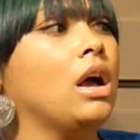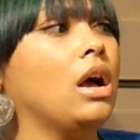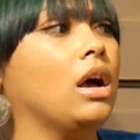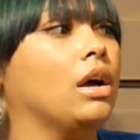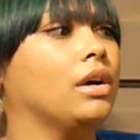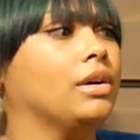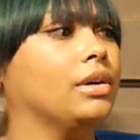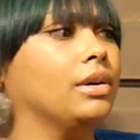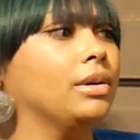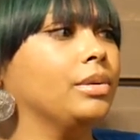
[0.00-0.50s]

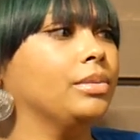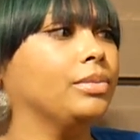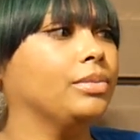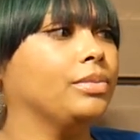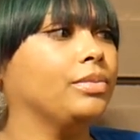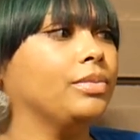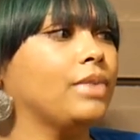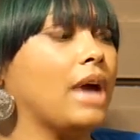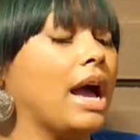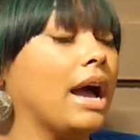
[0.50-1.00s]

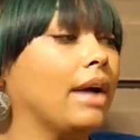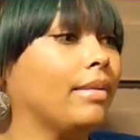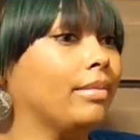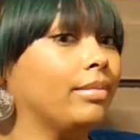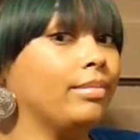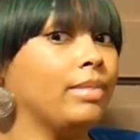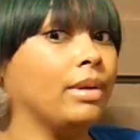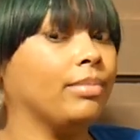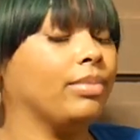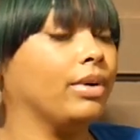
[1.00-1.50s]
And I
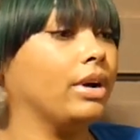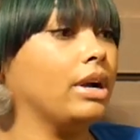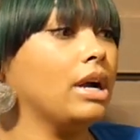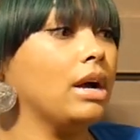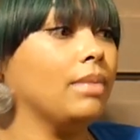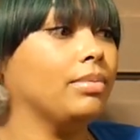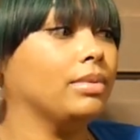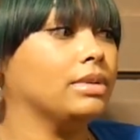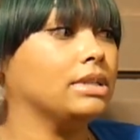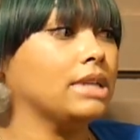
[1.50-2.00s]
remember a
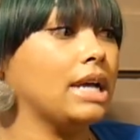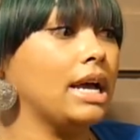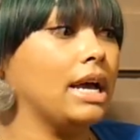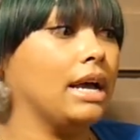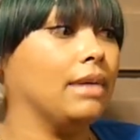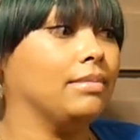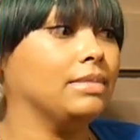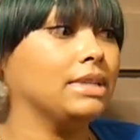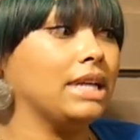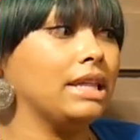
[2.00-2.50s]
couple
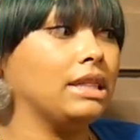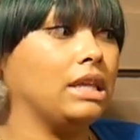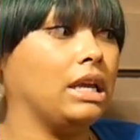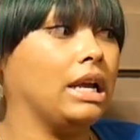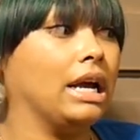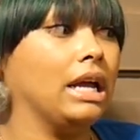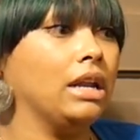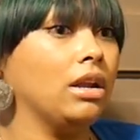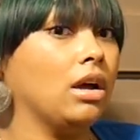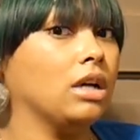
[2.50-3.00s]
times, I think
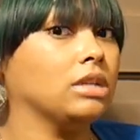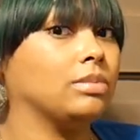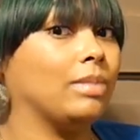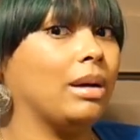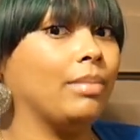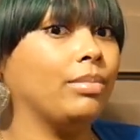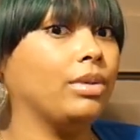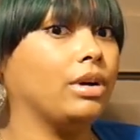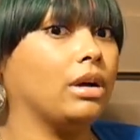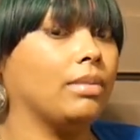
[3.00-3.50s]
I lost my
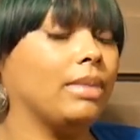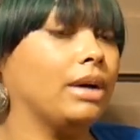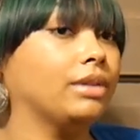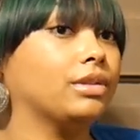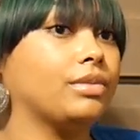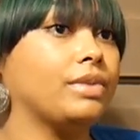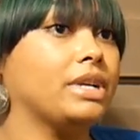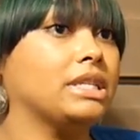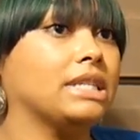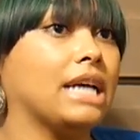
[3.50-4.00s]
book about
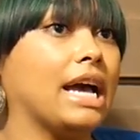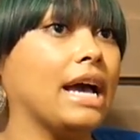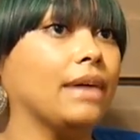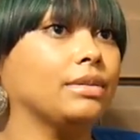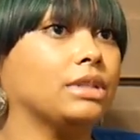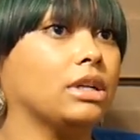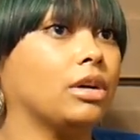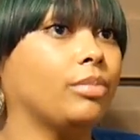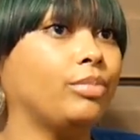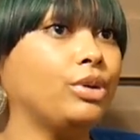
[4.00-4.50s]
3 times.
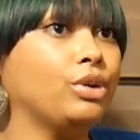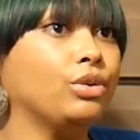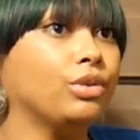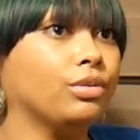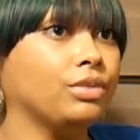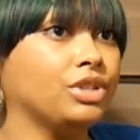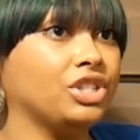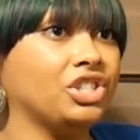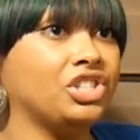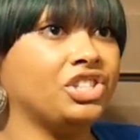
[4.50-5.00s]
The computer
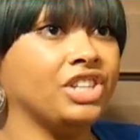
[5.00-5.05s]
would just